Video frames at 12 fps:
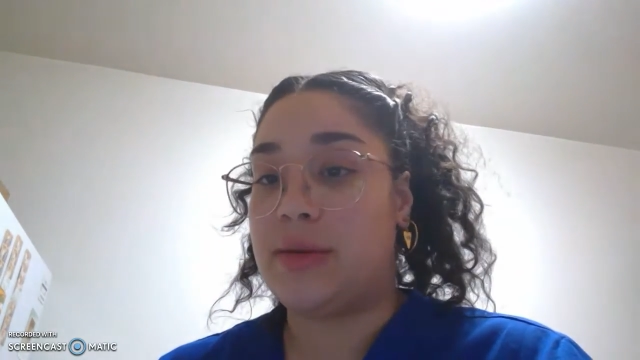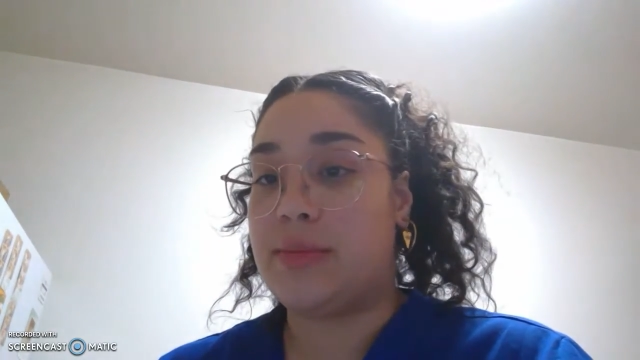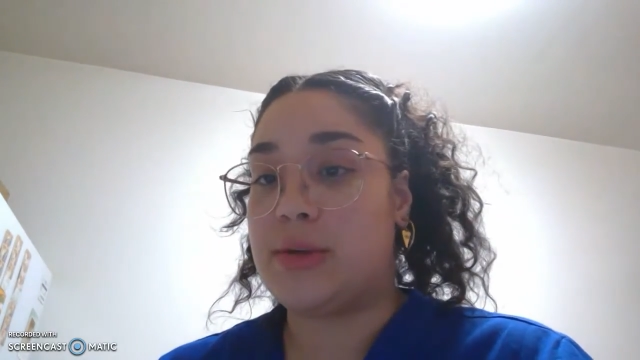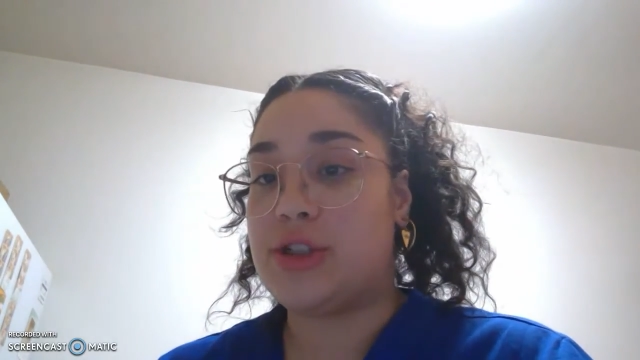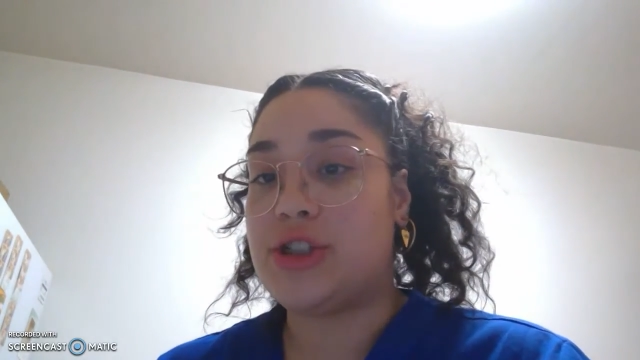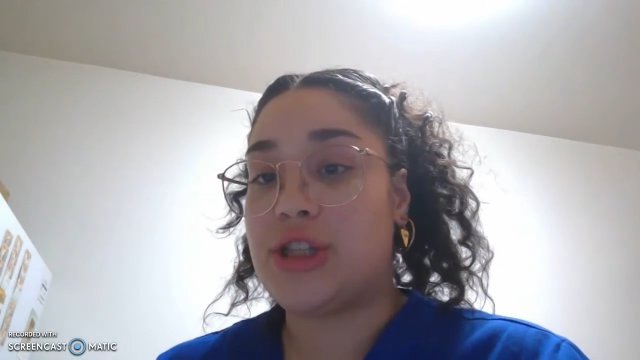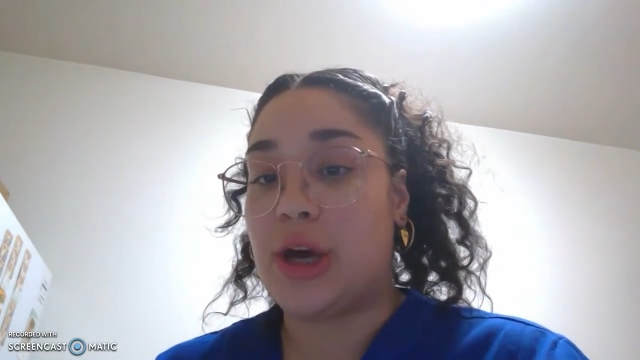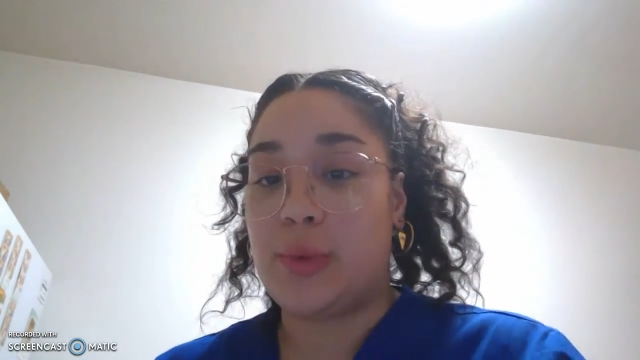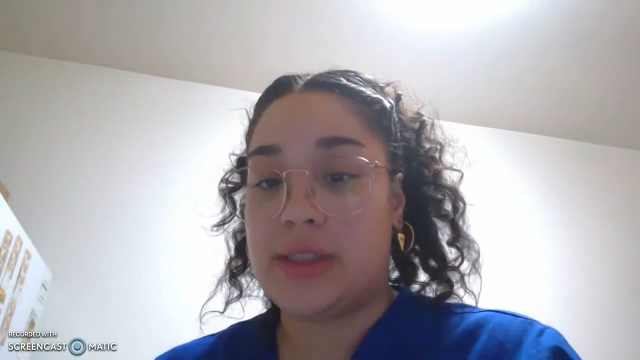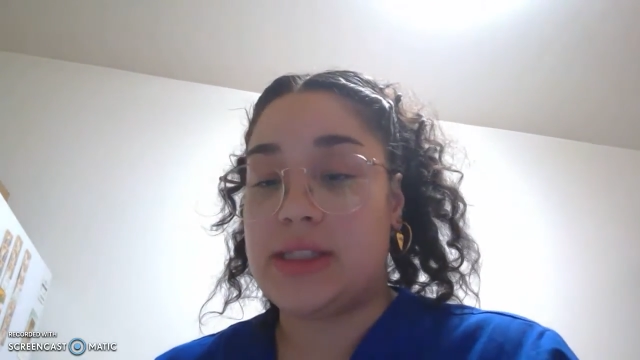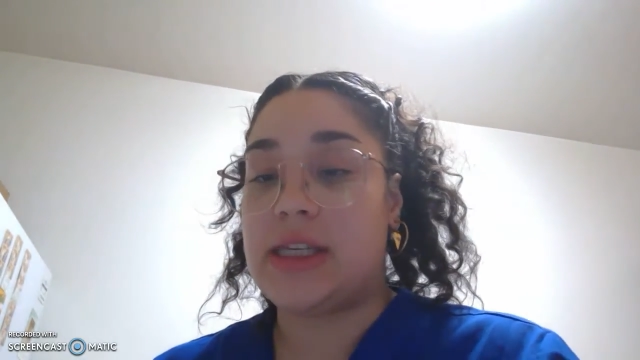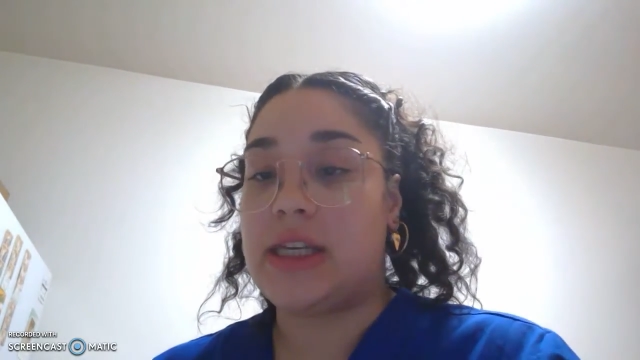image that
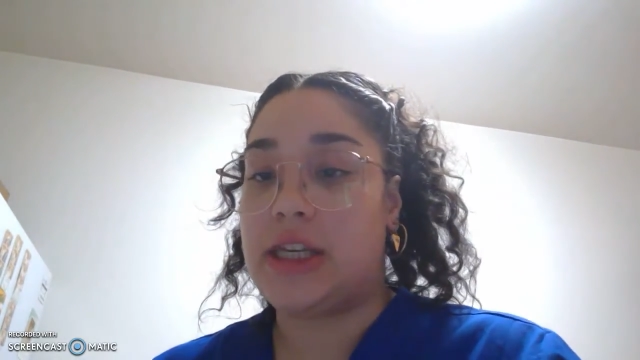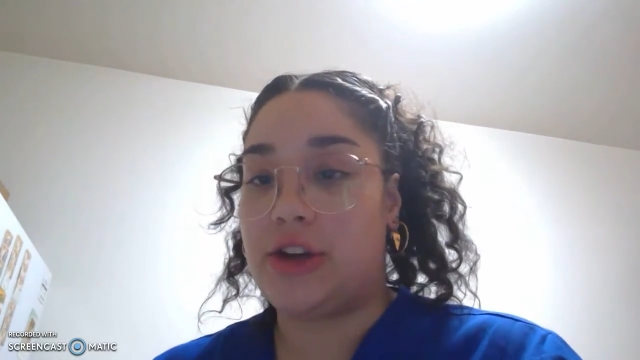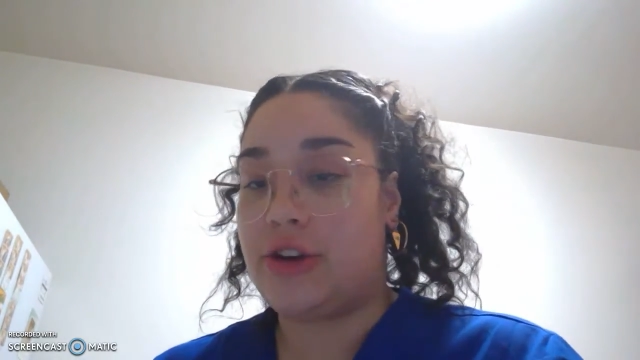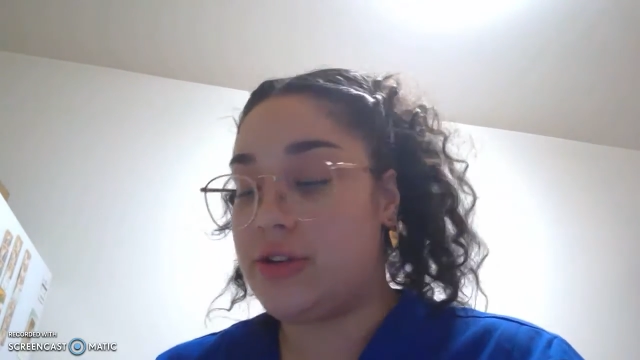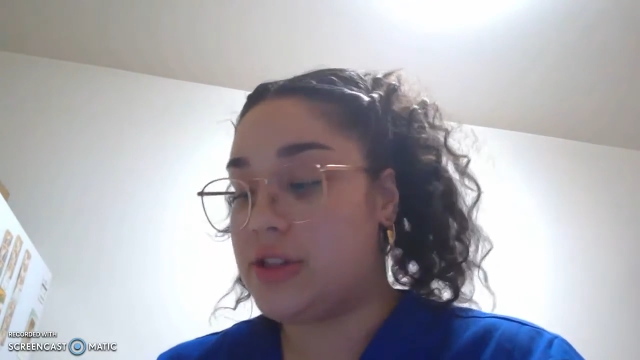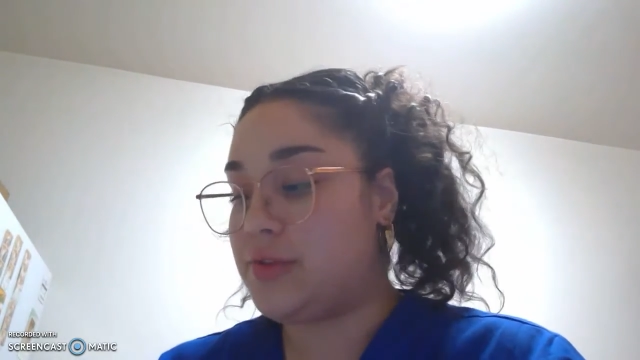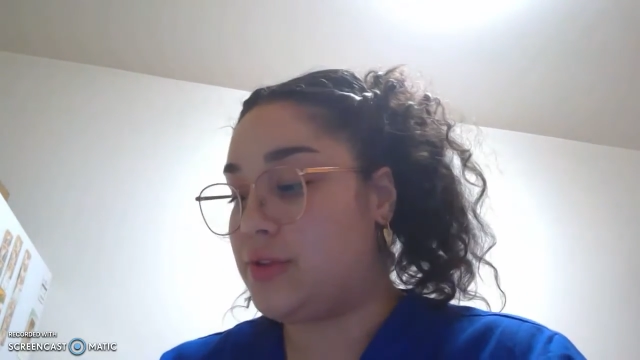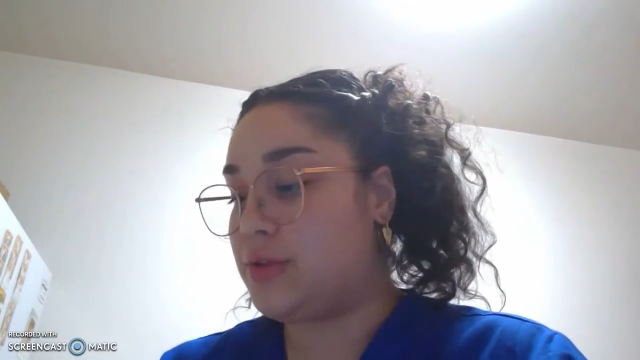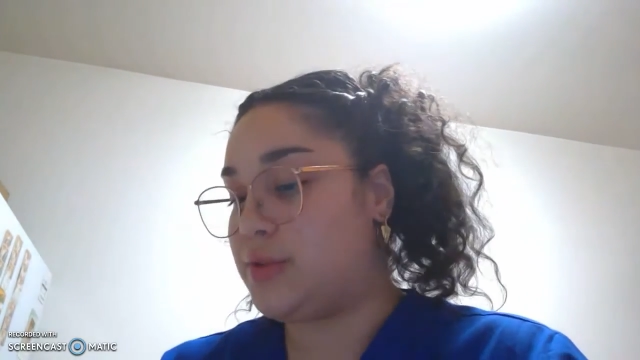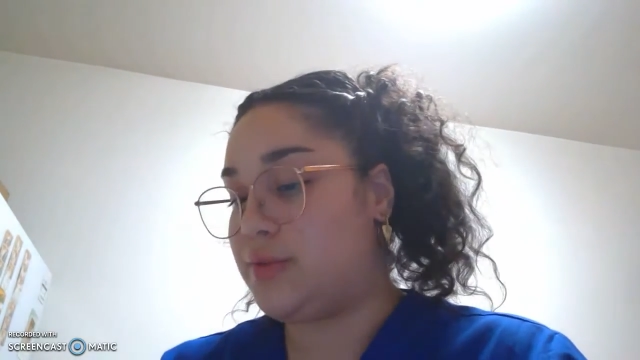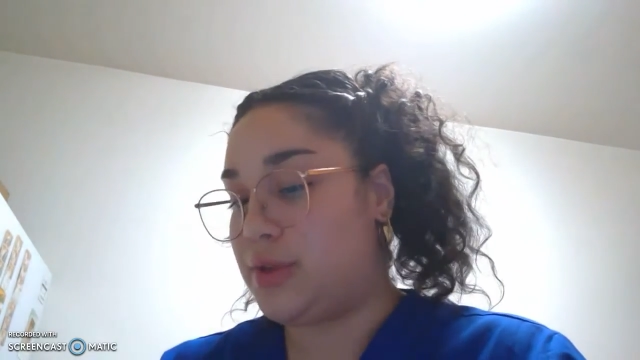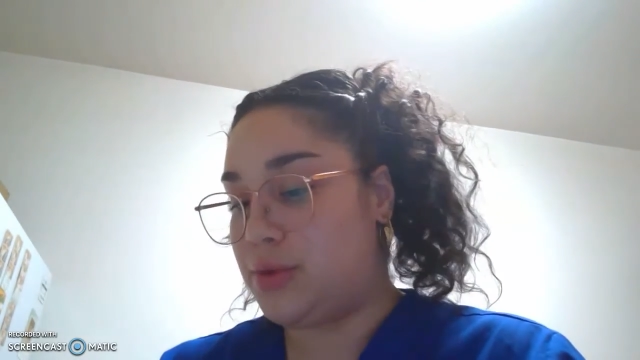we see here in this
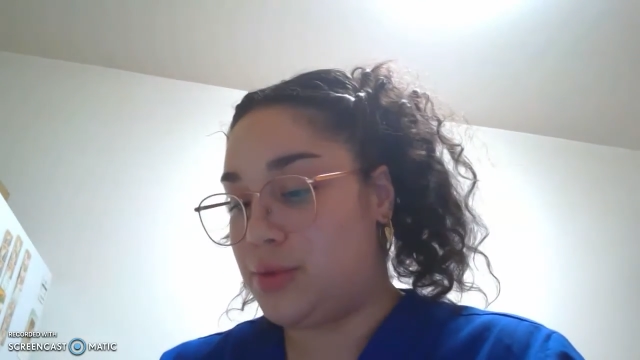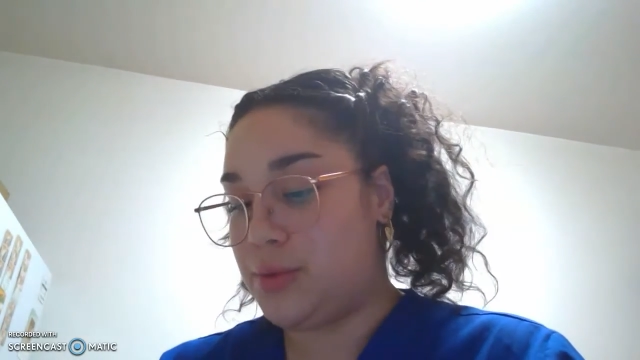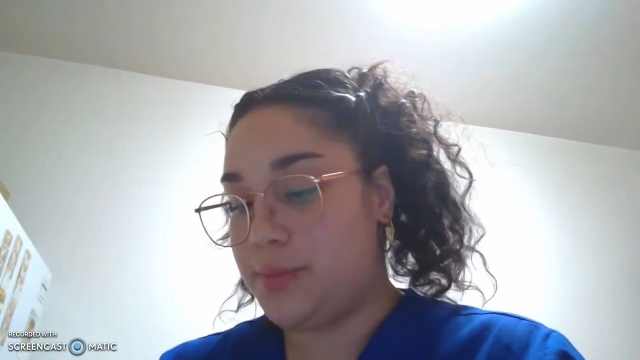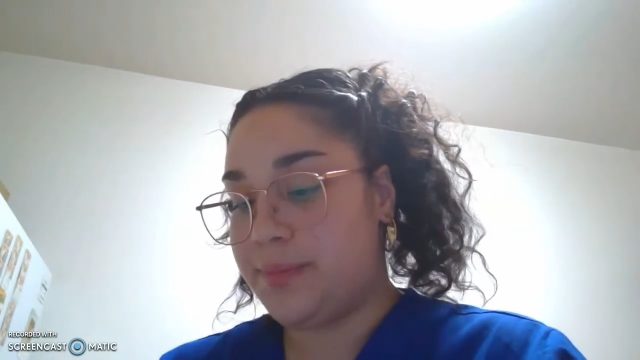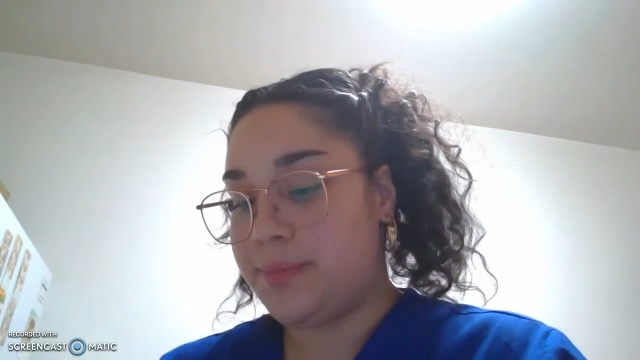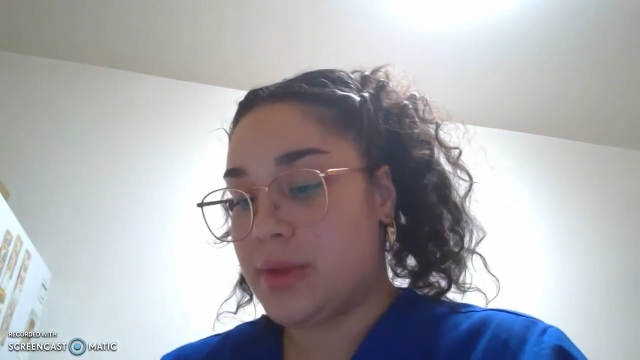field of view.